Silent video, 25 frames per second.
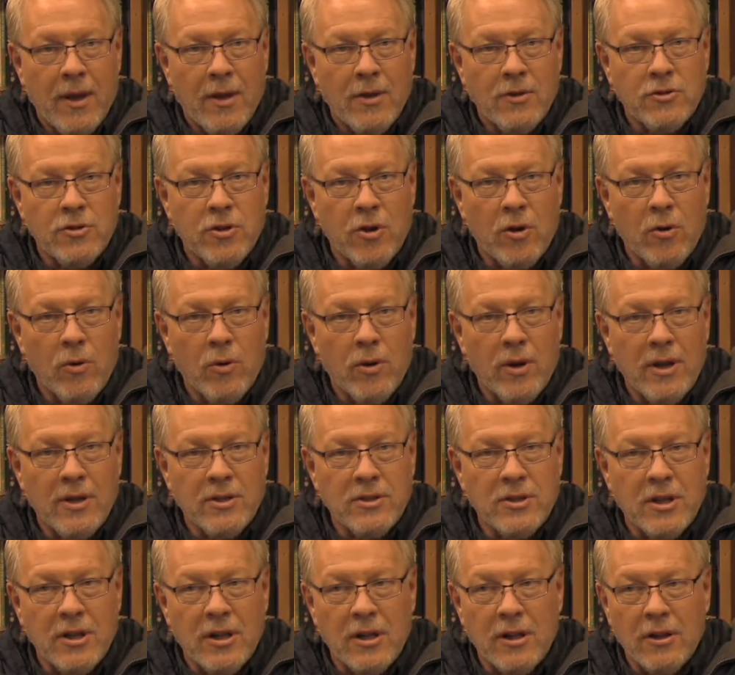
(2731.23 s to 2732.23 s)
So
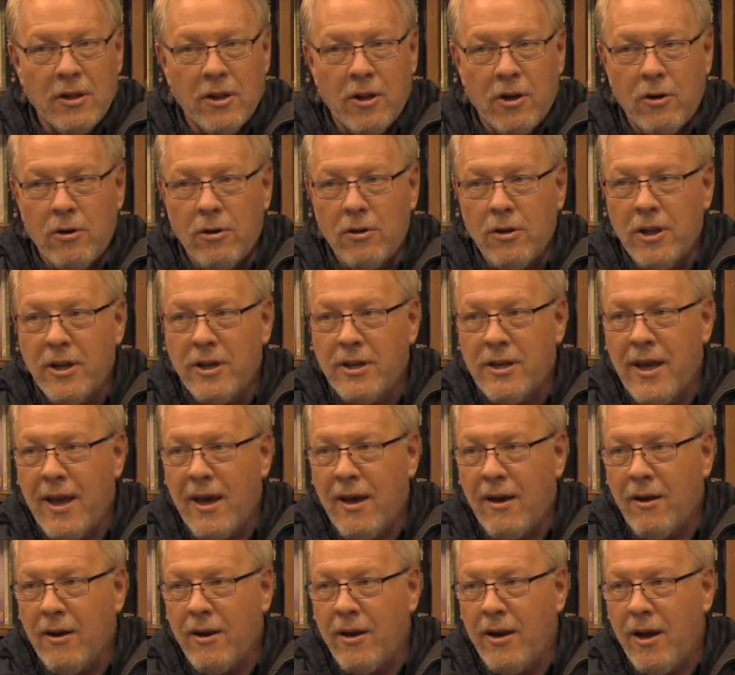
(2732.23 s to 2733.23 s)
is it literally
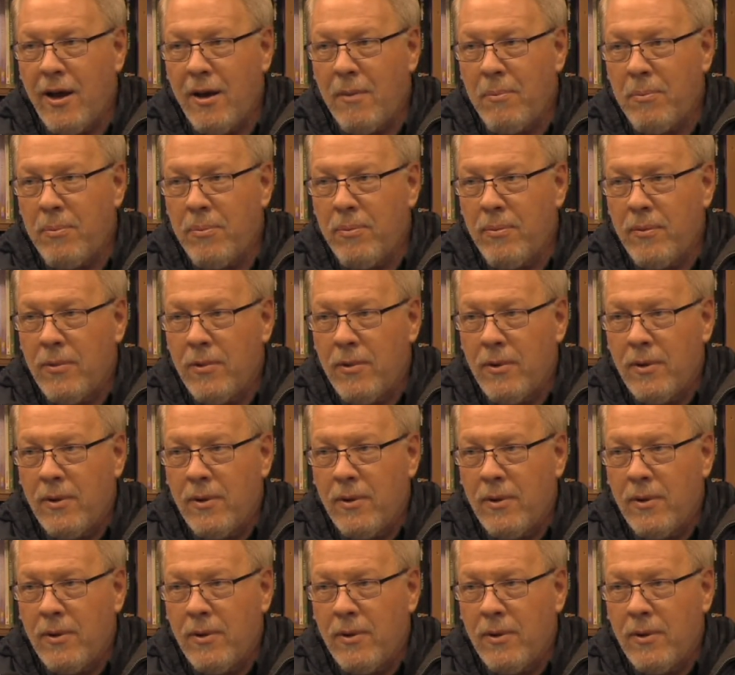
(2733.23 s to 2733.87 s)
down and up?